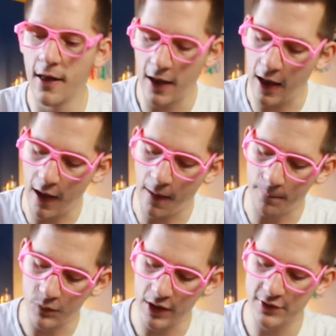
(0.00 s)

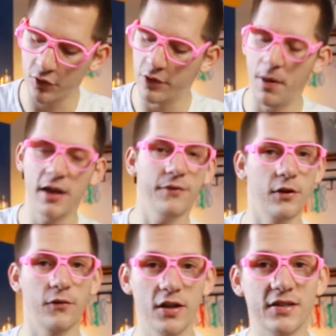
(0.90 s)
And so the benefit
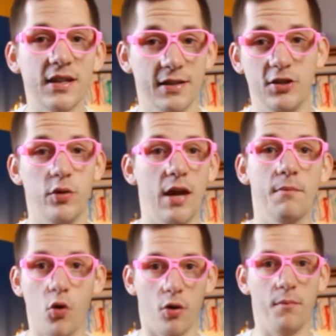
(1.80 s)
of resting is you get
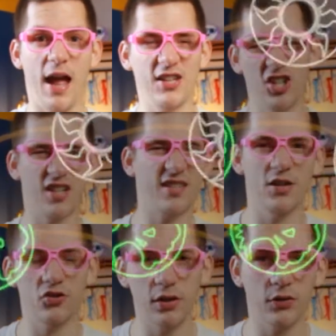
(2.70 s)
more magic
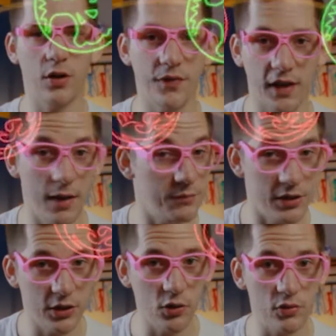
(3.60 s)
essentially throughout the game to
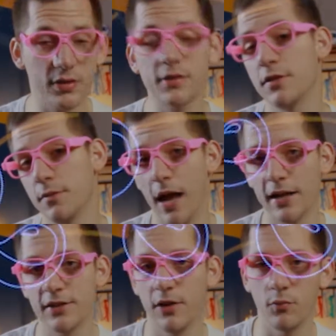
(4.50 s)
use to
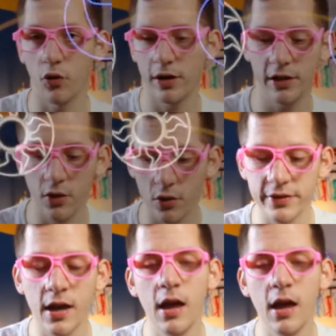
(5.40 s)
activate more heroes.